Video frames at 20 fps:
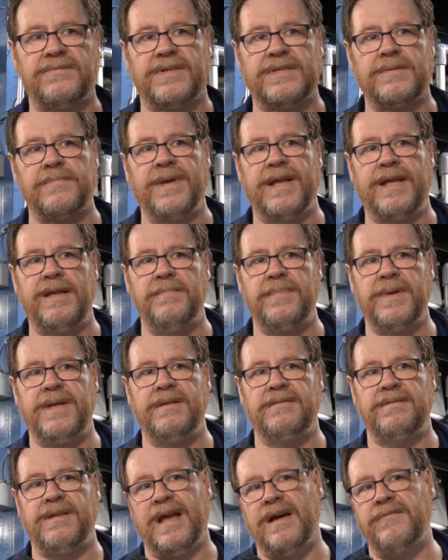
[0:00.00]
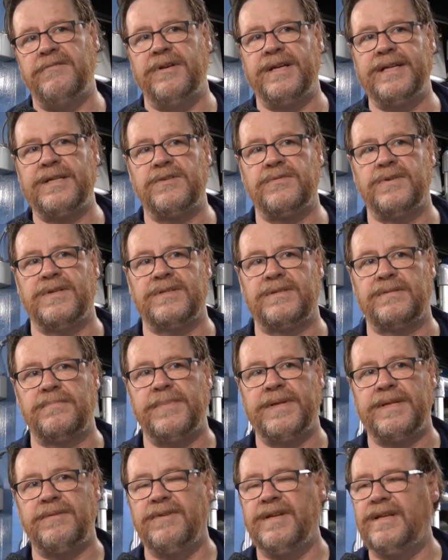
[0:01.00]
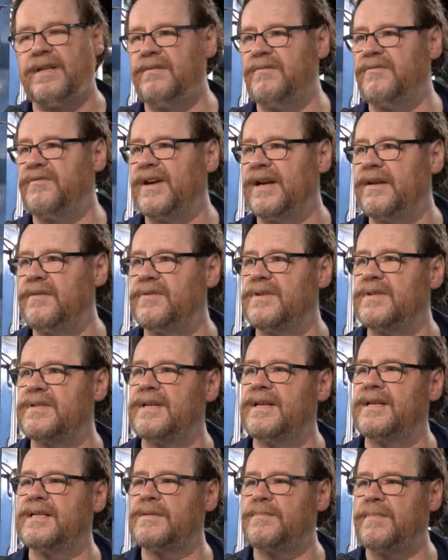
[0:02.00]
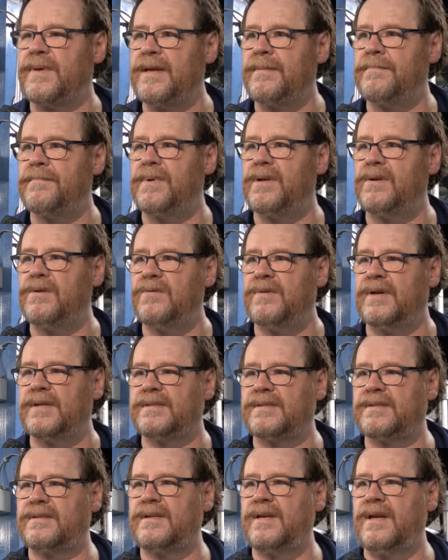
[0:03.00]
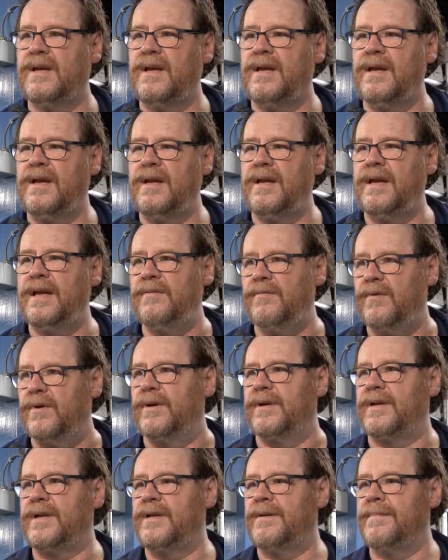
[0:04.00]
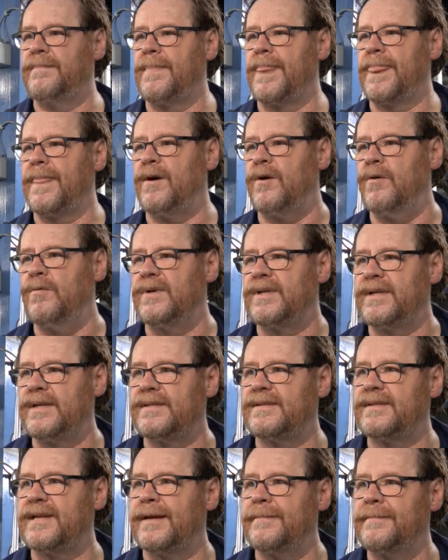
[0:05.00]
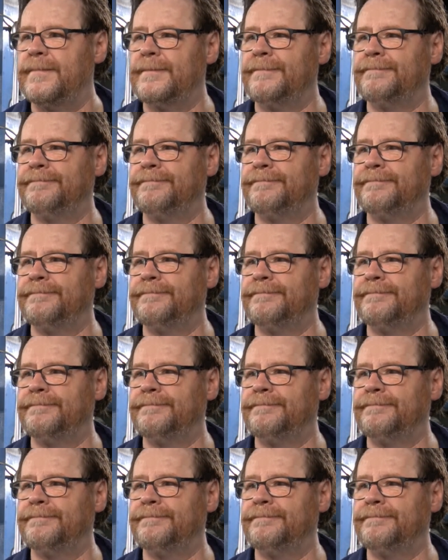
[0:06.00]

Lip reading: Was maybe the average was between 5 and 6 people who was in work over this time.